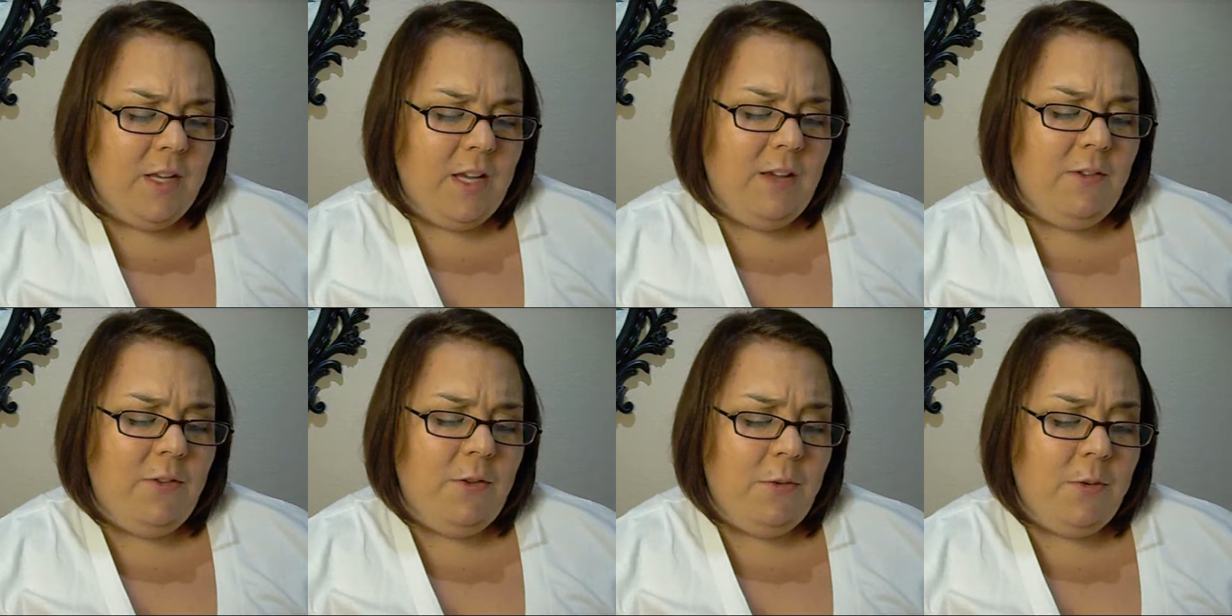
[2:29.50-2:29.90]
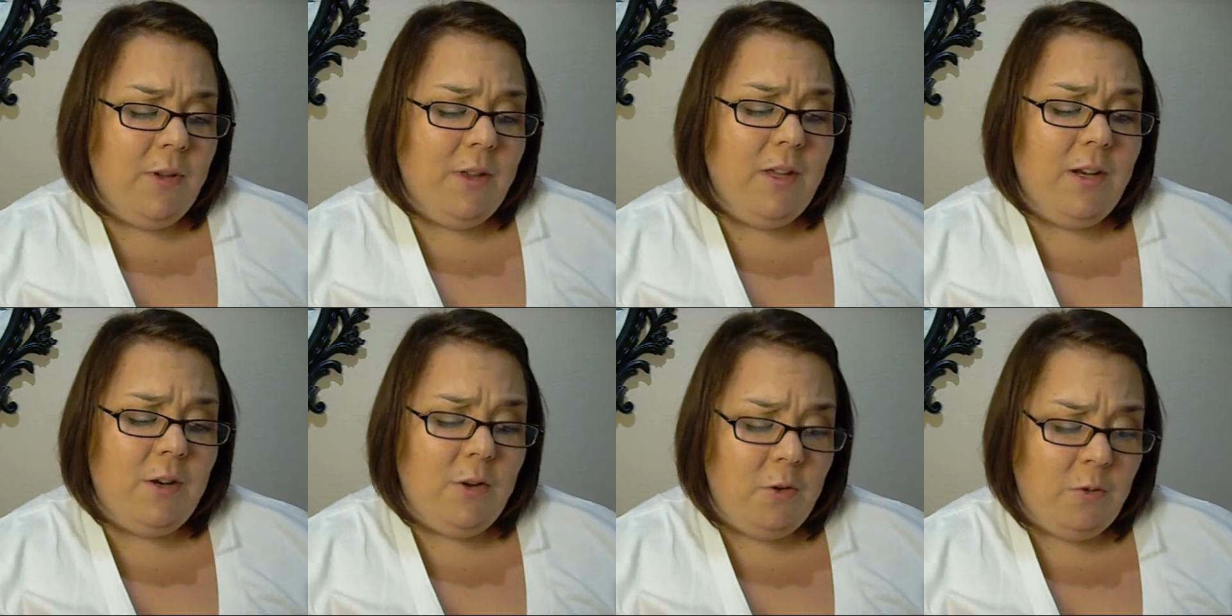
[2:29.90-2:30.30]
If you
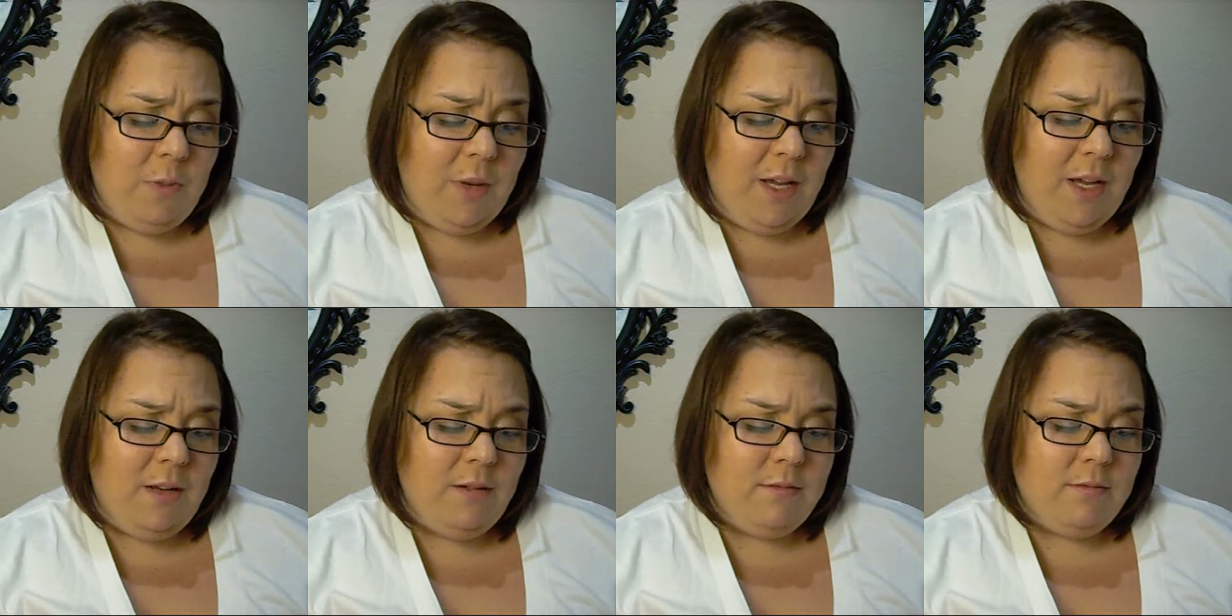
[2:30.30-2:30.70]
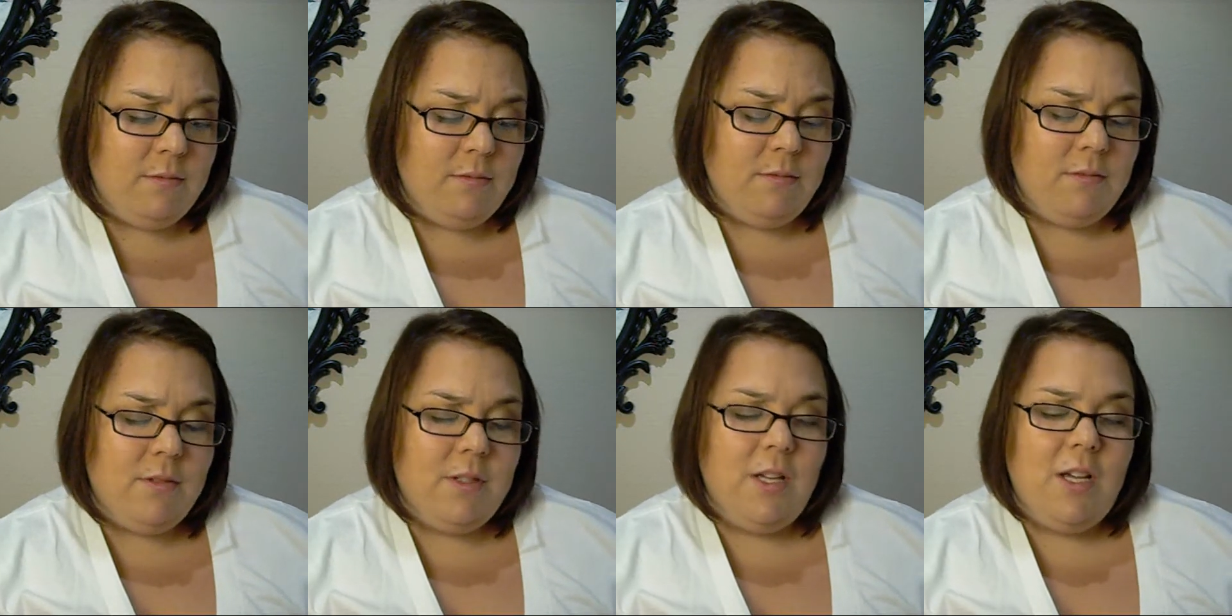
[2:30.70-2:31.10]
really knew me,
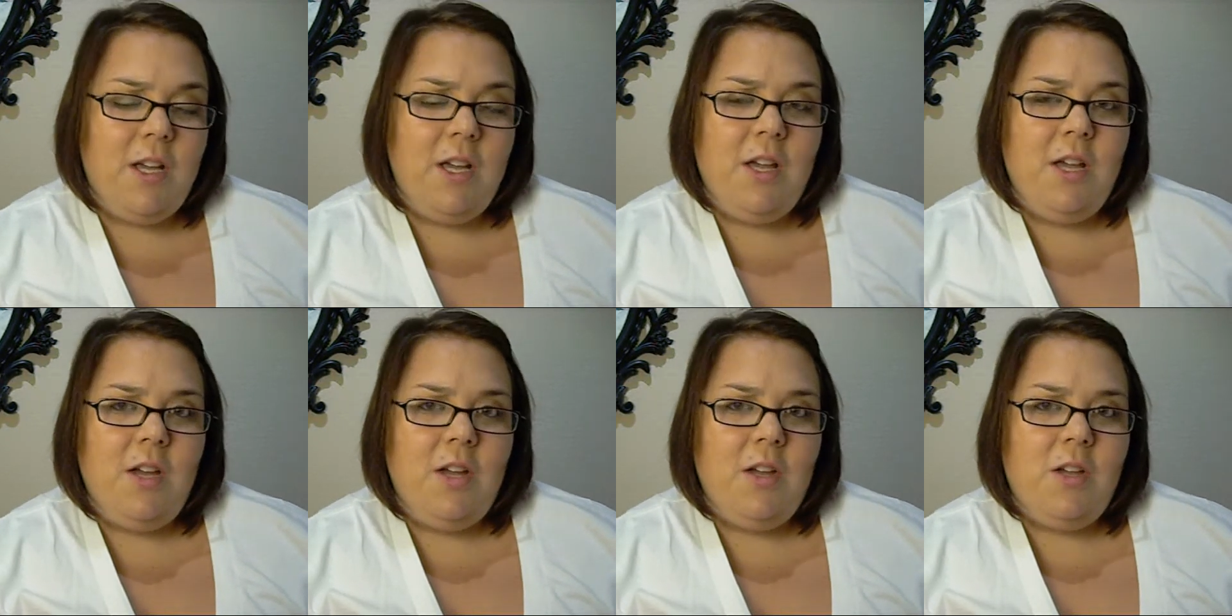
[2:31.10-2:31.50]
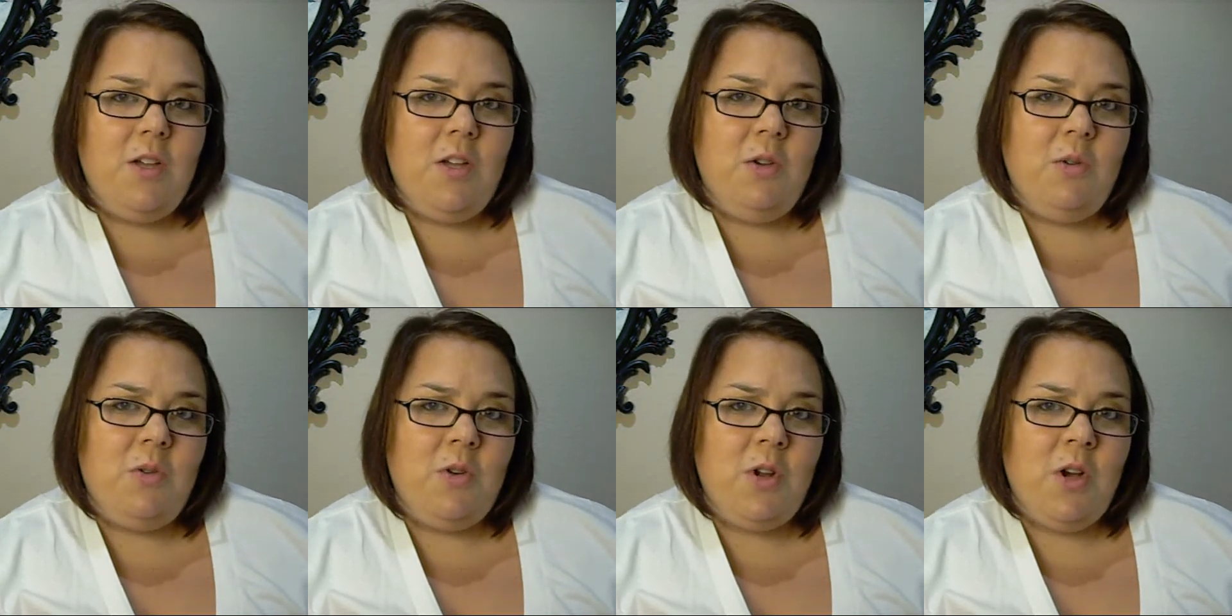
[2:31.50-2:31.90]

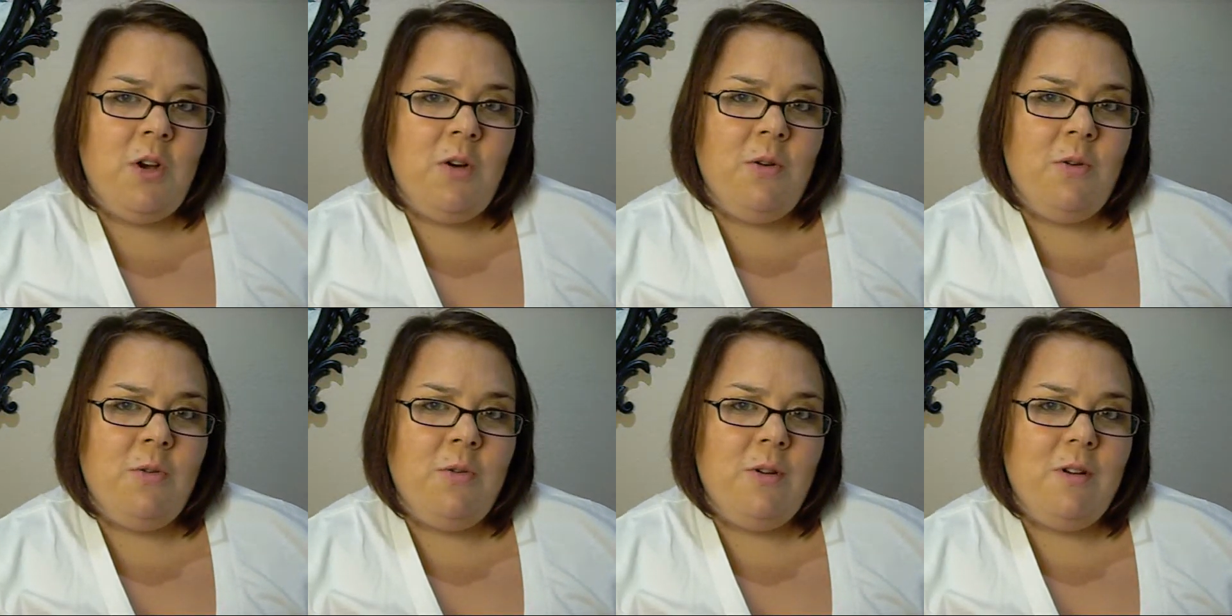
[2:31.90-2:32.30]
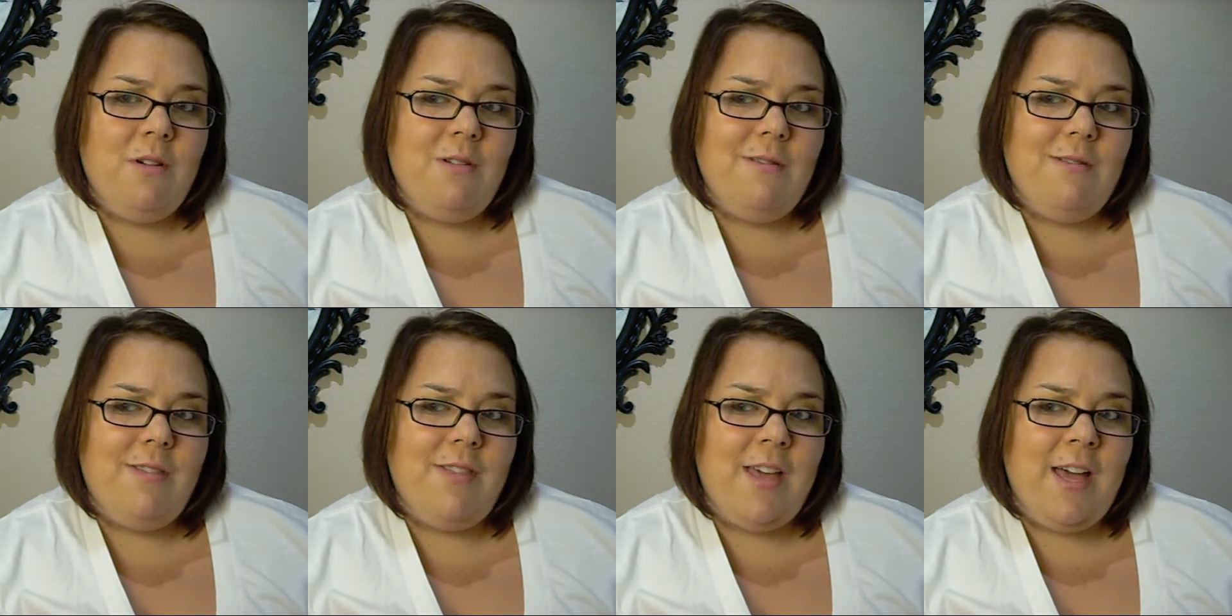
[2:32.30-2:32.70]
you'd know
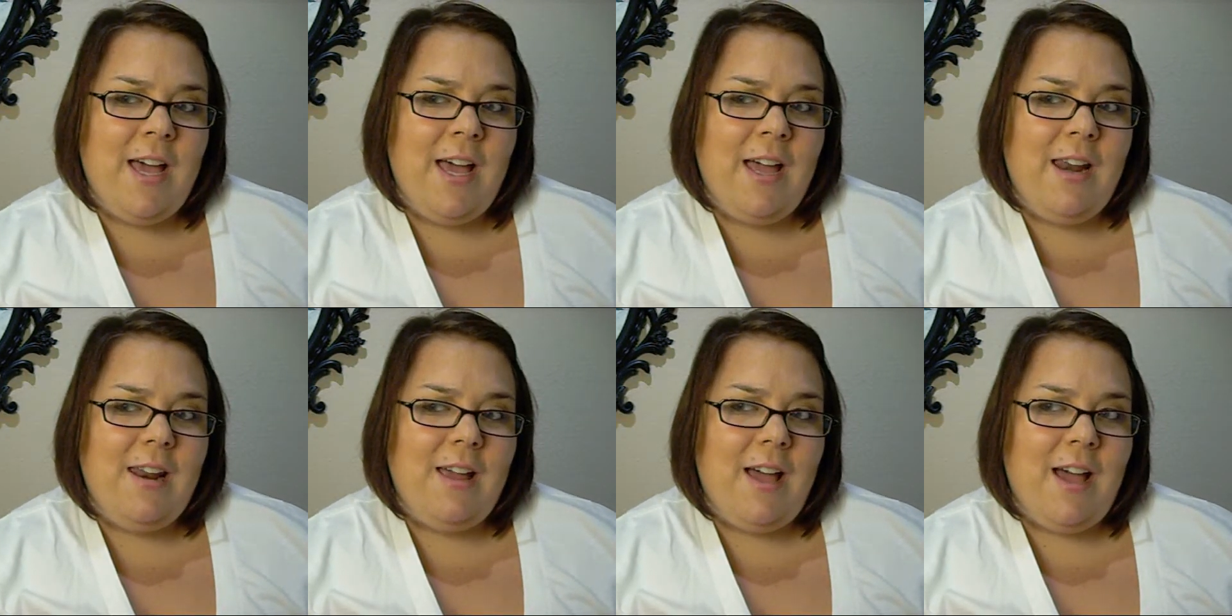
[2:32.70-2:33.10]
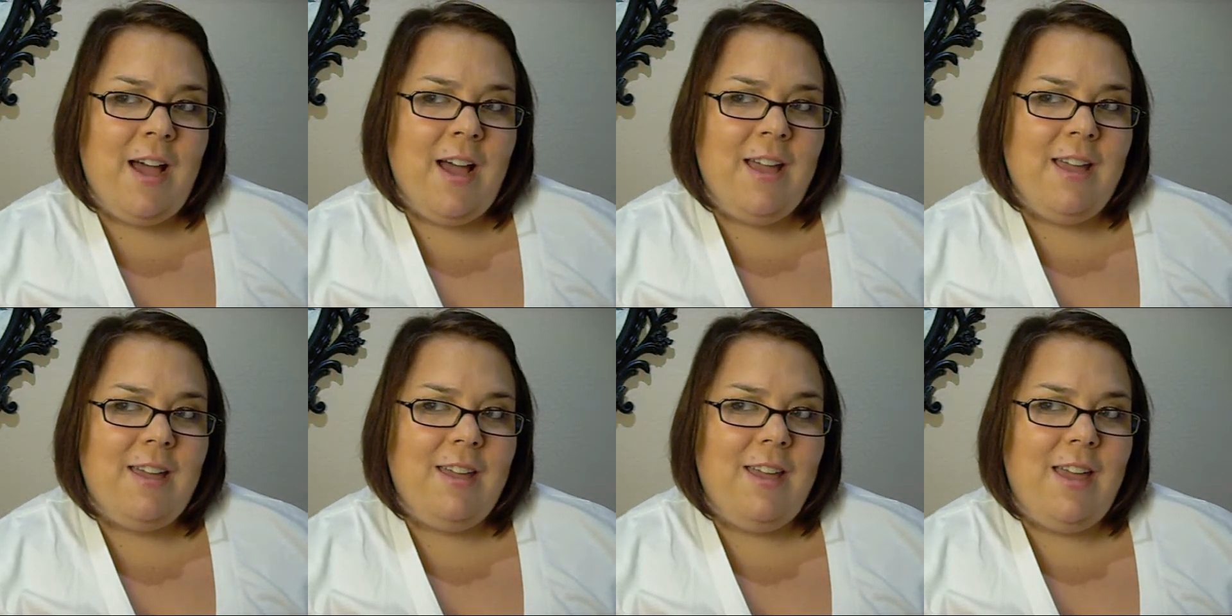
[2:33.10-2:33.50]
that
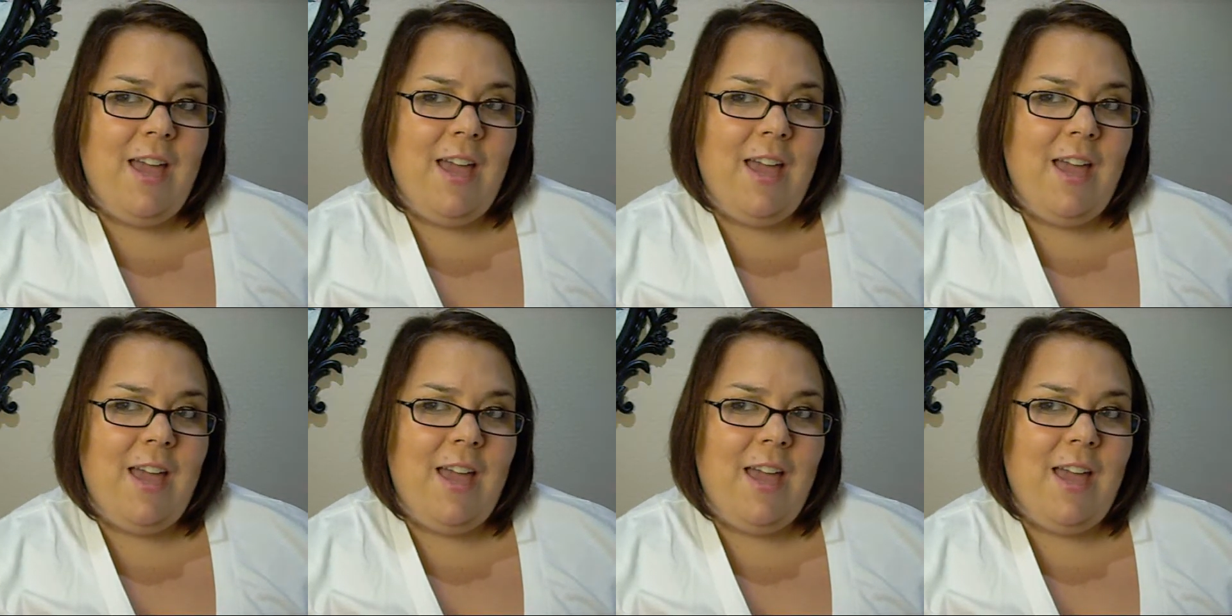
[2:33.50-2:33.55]
I